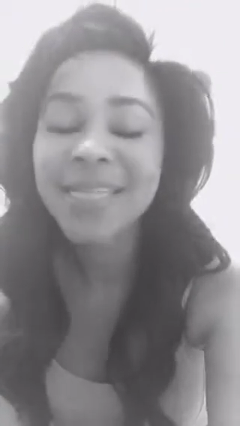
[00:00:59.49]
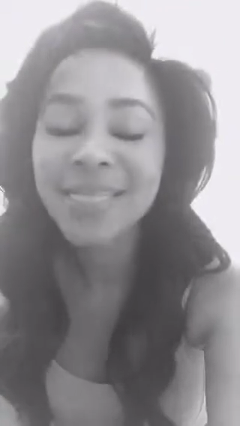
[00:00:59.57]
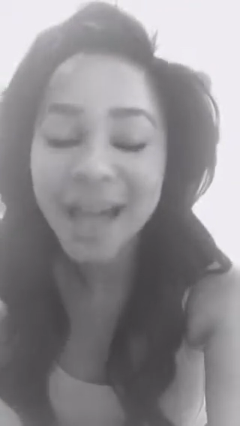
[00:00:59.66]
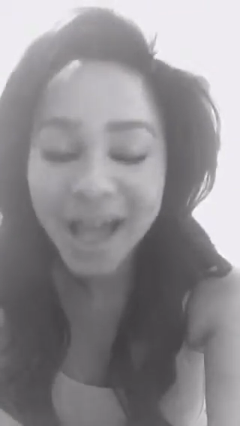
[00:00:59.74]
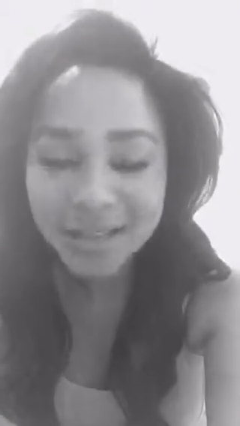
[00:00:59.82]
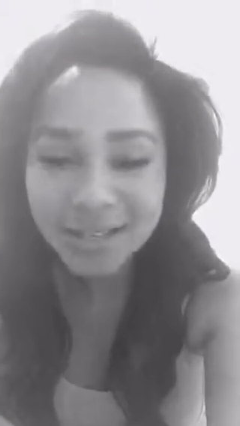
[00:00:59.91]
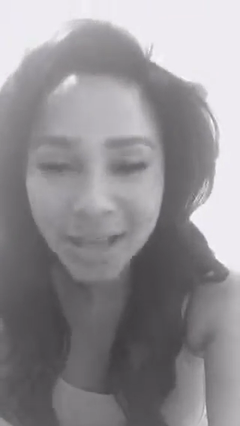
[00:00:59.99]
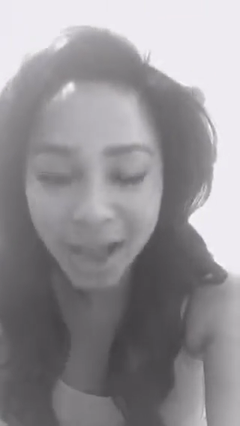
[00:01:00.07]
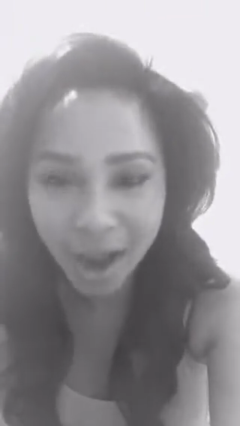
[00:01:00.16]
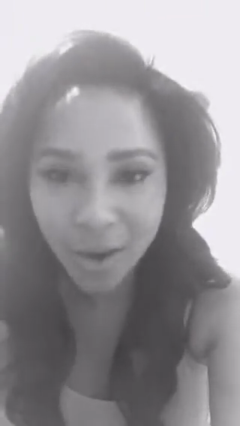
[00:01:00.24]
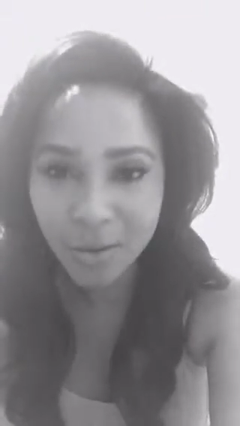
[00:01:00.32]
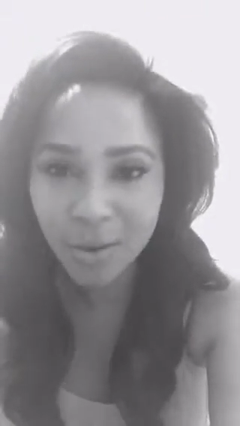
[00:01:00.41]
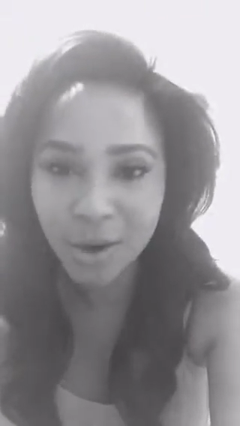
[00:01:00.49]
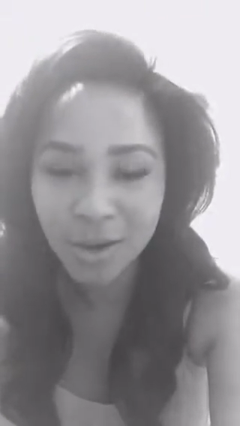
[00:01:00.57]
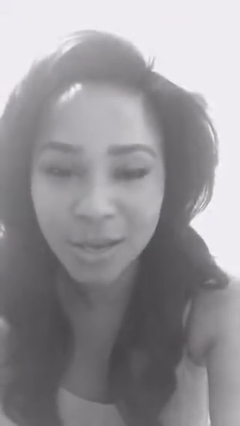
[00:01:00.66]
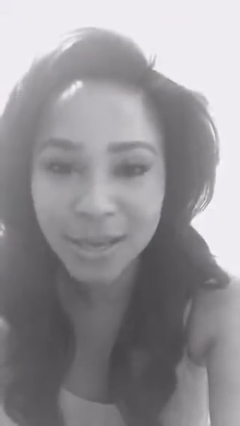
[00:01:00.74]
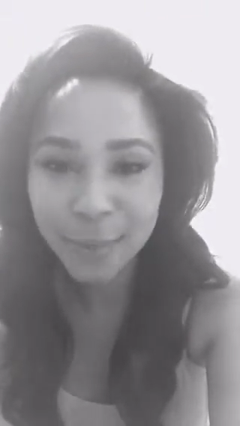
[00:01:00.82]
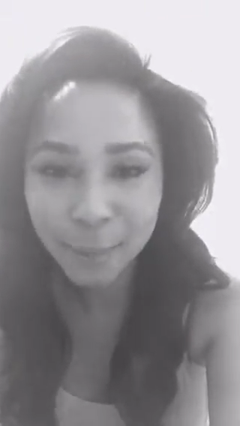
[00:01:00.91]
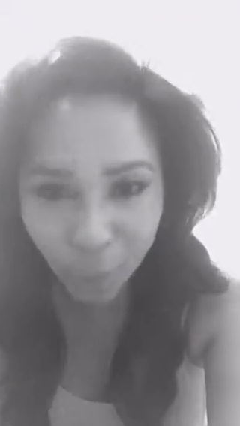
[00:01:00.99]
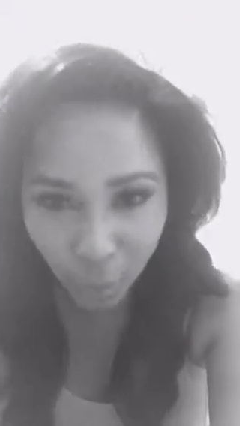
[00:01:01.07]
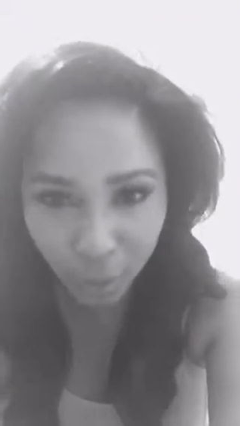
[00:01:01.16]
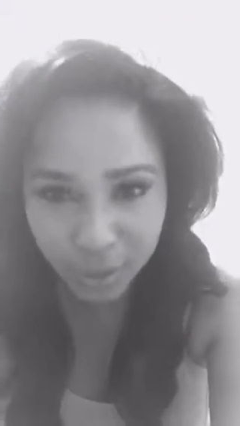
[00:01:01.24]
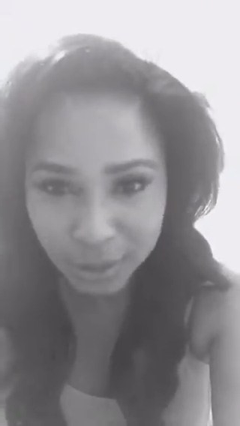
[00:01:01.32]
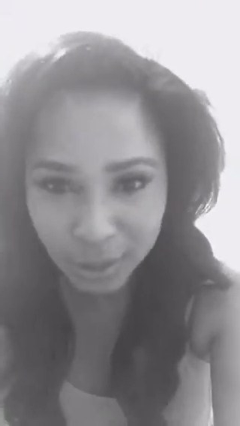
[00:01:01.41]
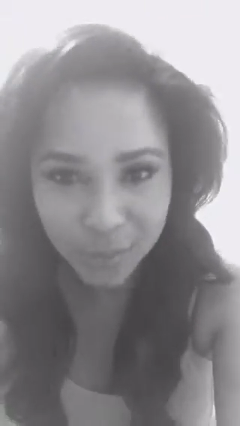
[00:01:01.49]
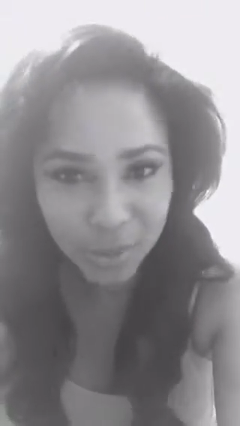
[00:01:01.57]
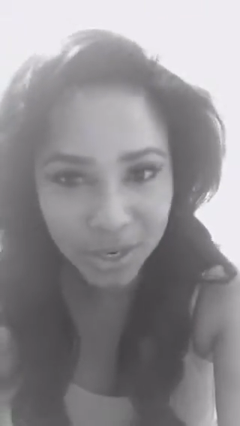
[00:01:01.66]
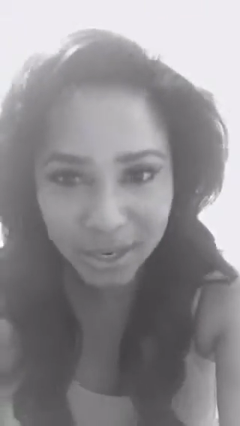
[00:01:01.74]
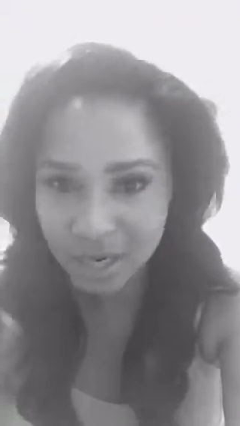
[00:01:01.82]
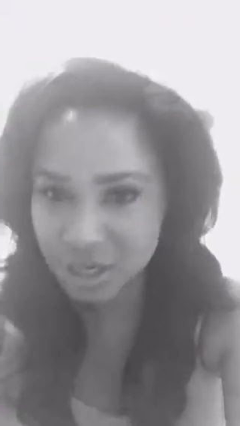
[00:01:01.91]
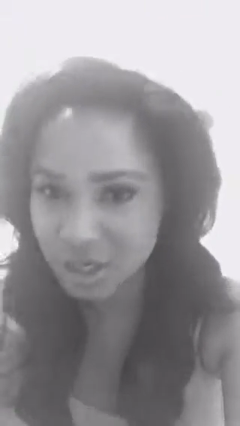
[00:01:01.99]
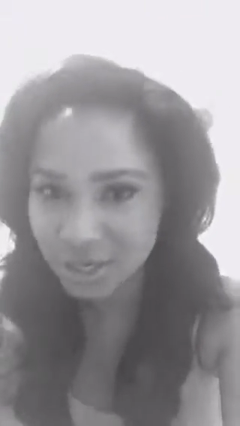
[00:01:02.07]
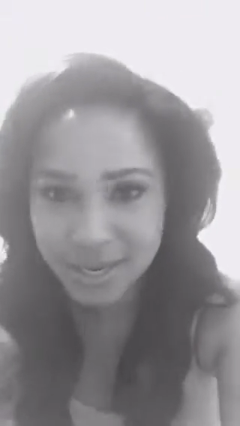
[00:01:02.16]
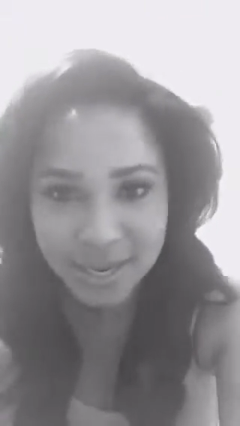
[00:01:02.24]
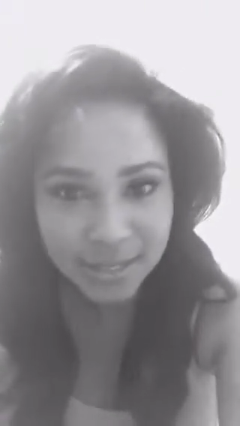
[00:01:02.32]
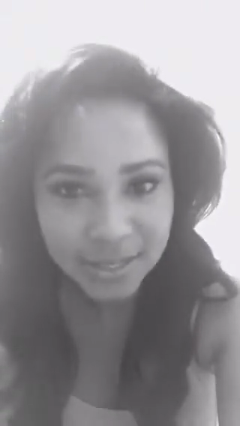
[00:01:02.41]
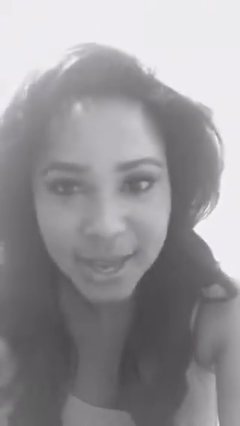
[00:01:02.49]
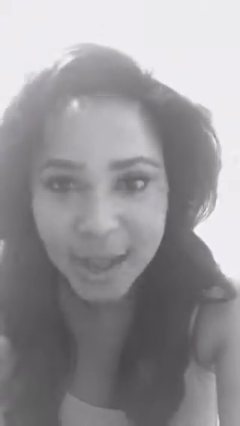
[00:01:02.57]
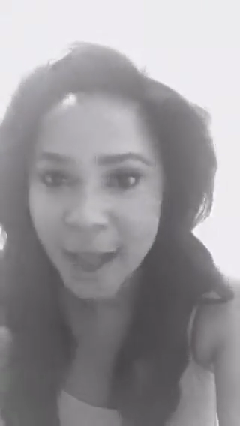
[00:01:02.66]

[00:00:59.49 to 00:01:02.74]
That's how important communication is.